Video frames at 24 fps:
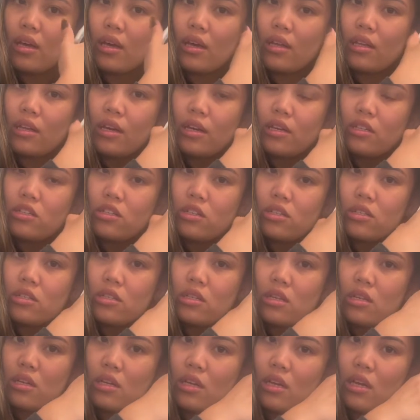and I
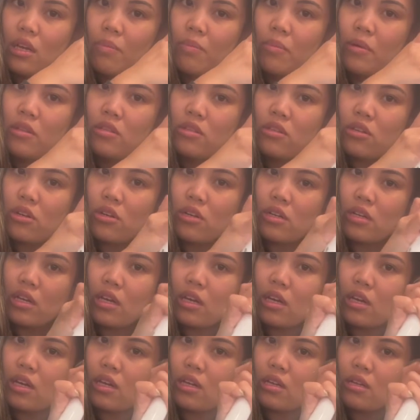just keep on
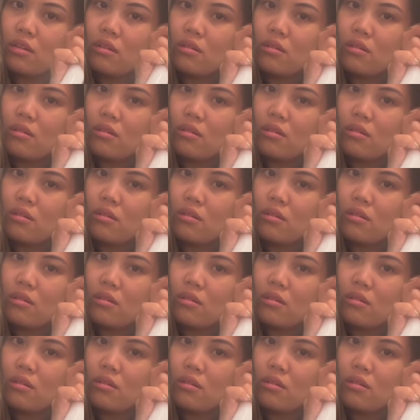turning it.